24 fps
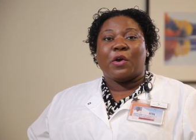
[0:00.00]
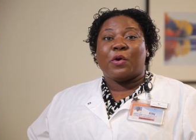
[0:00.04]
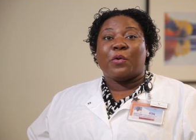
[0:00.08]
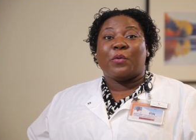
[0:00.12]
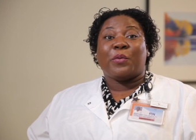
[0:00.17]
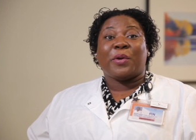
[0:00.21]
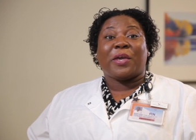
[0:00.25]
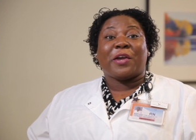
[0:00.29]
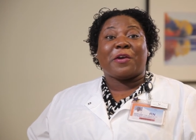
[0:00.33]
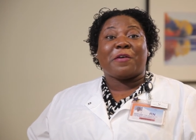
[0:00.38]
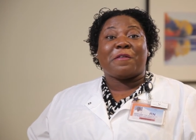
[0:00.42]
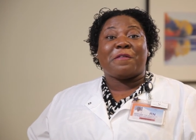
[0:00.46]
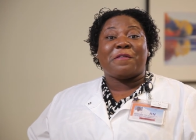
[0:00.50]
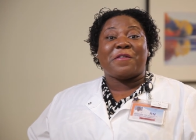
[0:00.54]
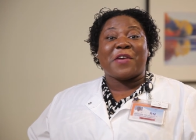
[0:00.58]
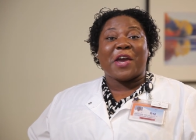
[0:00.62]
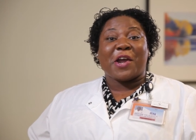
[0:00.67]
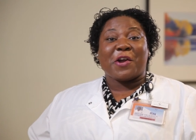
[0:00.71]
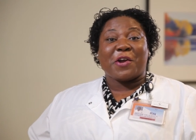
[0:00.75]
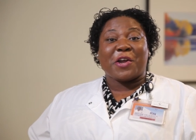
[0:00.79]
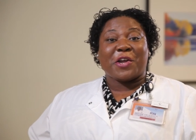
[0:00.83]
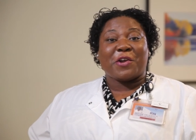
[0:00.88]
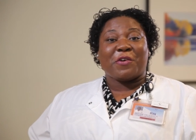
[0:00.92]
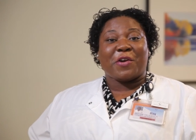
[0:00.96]
We are
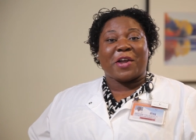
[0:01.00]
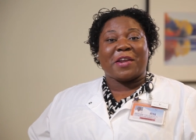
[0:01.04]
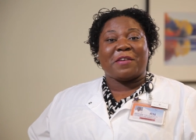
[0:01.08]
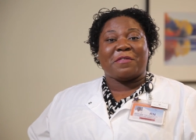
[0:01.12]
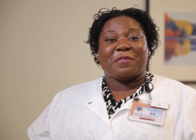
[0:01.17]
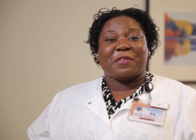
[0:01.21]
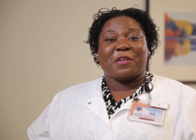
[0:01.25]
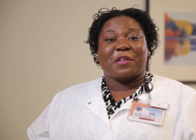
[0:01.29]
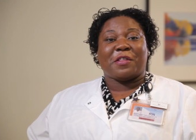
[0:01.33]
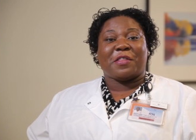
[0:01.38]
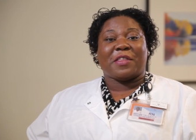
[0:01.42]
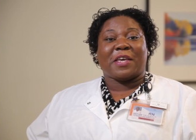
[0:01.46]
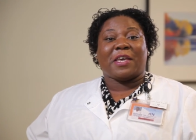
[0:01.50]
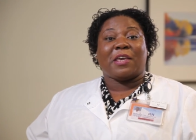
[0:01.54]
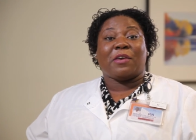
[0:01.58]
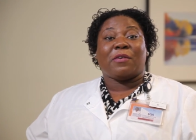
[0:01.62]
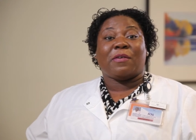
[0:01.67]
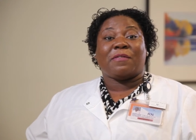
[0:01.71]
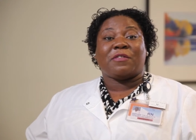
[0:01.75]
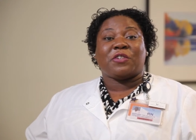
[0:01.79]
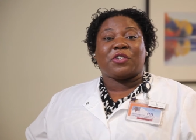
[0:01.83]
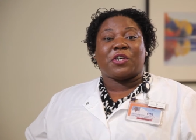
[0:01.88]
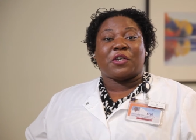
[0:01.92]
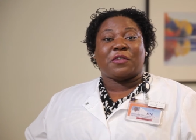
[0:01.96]
very grateful that you
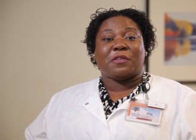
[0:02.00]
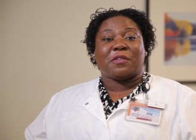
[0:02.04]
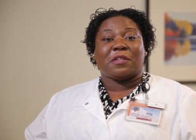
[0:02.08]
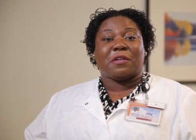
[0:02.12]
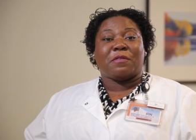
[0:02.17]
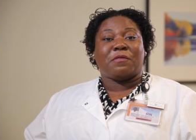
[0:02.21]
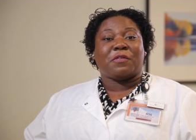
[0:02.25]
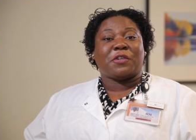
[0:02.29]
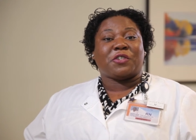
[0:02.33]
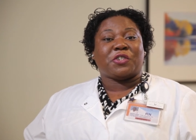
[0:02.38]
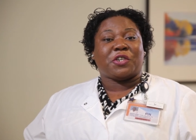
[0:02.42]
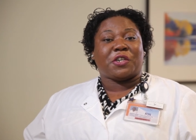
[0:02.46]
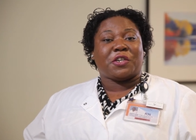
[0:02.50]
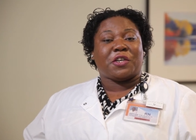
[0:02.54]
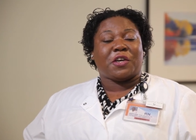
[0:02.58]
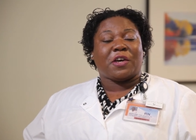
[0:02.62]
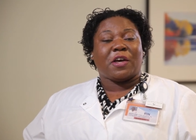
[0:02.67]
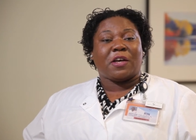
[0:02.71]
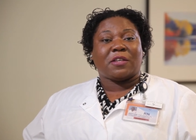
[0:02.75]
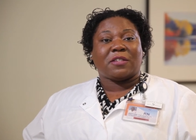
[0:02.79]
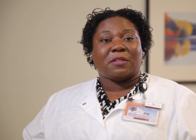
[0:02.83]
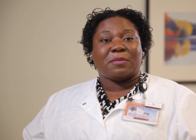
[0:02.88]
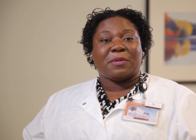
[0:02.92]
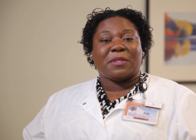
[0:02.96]
have chosen Virginia
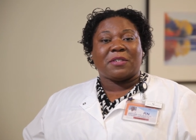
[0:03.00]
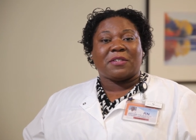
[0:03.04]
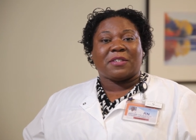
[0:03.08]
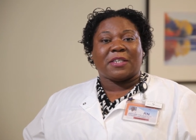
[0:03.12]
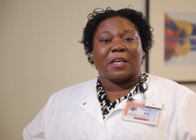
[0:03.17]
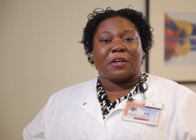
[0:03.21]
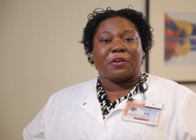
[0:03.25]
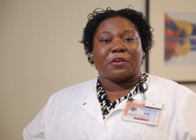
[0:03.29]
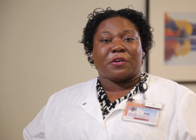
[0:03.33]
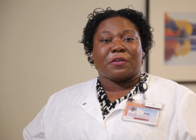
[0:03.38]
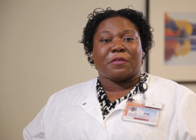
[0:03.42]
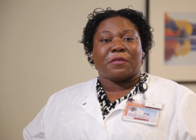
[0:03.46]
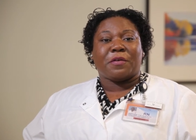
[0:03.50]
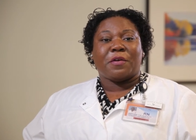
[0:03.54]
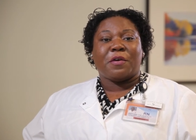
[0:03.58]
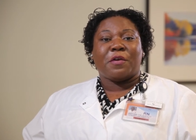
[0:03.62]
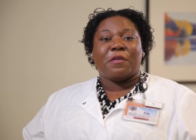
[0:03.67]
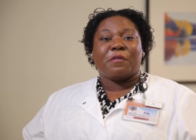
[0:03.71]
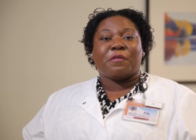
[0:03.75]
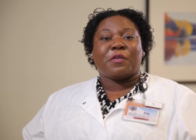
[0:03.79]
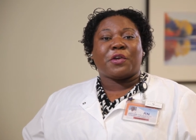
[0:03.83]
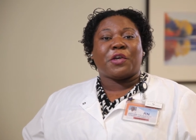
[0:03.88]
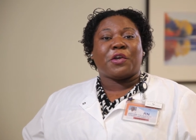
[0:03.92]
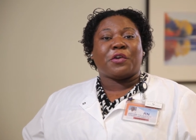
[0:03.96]
Hospital Center
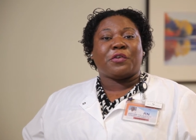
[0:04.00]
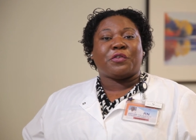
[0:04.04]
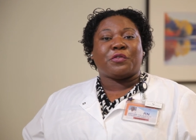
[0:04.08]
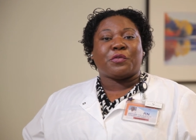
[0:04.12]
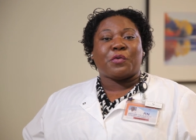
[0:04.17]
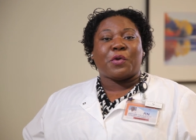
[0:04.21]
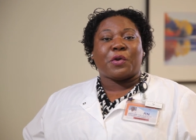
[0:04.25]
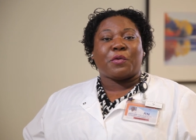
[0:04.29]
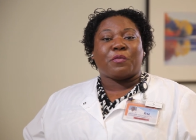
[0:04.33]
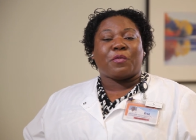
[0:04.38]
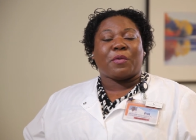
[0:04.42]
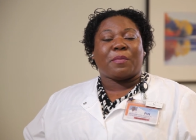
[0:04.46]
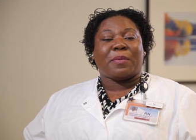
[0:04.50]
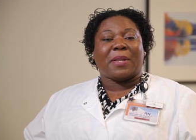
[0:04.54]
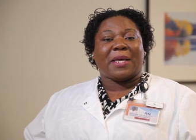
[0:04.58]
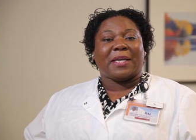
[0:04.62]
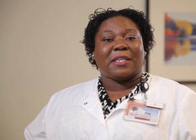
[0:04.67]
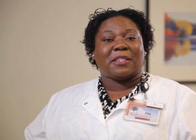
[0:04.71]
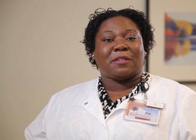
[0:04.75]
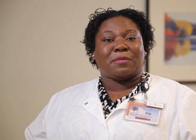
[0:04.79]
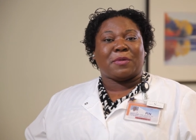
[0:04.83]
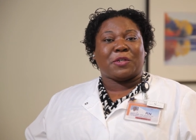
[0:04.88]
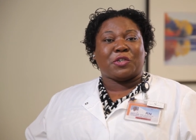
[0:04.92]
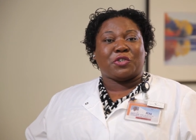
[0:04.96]
for your joint
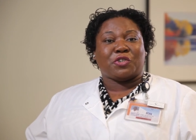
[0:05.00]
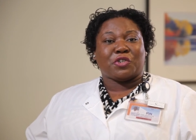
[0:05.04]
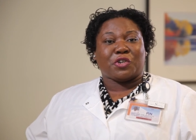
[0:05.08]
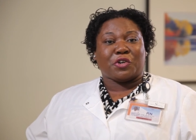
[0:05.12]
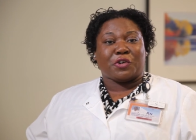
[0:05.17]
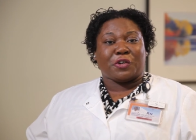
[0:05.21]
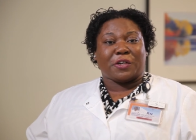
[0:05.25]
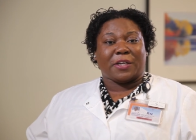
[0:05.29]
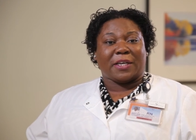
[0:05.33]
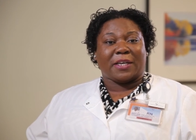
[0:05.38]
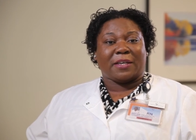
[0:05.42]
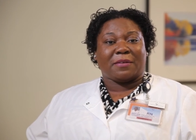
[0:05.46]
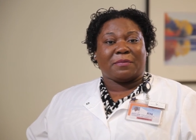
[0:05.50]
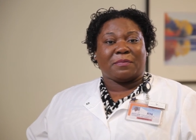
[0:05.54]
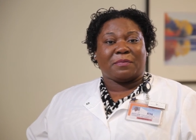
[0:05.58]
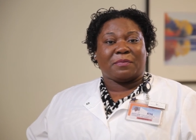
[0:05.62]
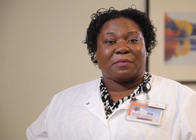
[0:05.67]
replacement journey.